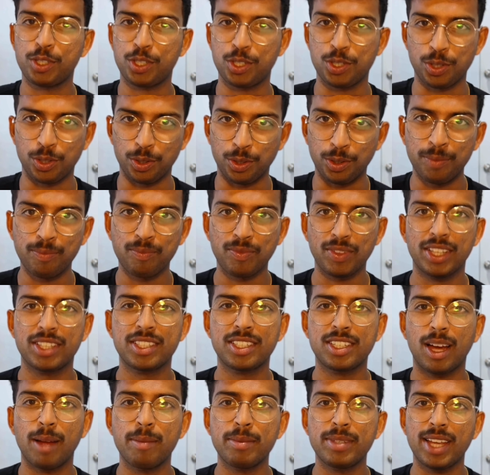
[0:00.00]
store, it's
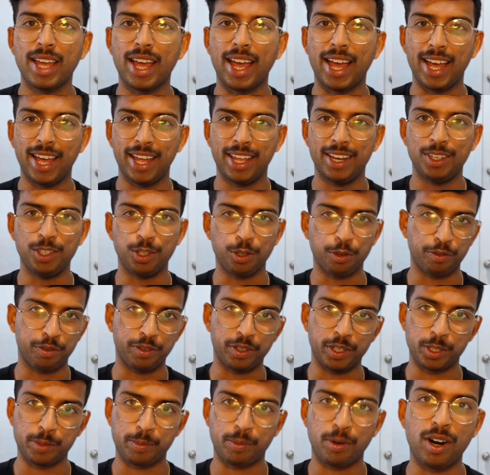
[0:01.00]
time to add your
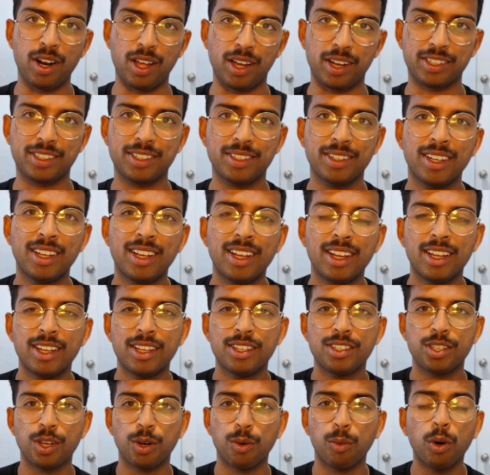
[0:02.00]
first product.
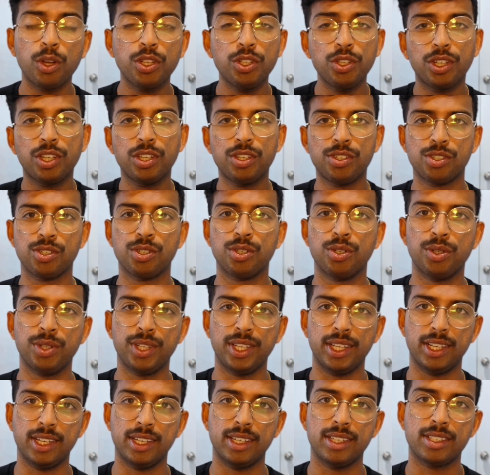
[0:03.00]
So what you can do
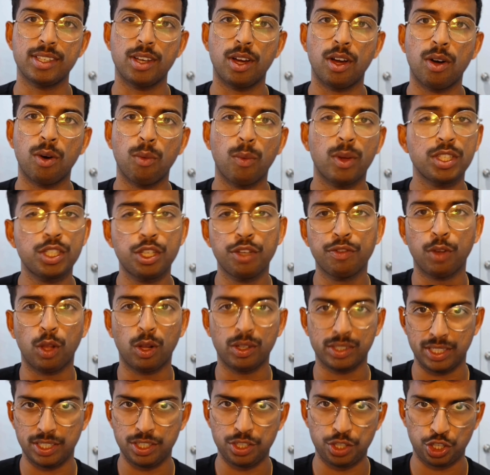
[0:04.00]
is, once you've
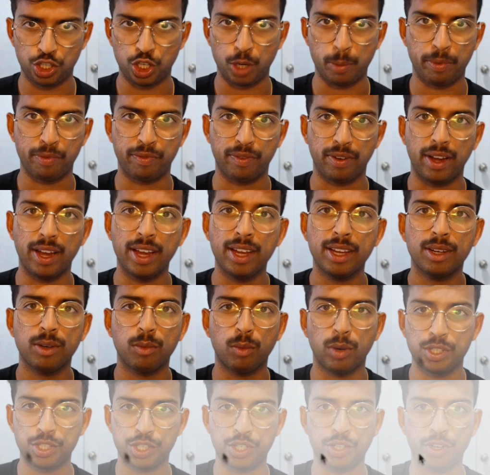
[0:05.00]
logged into Shopify, once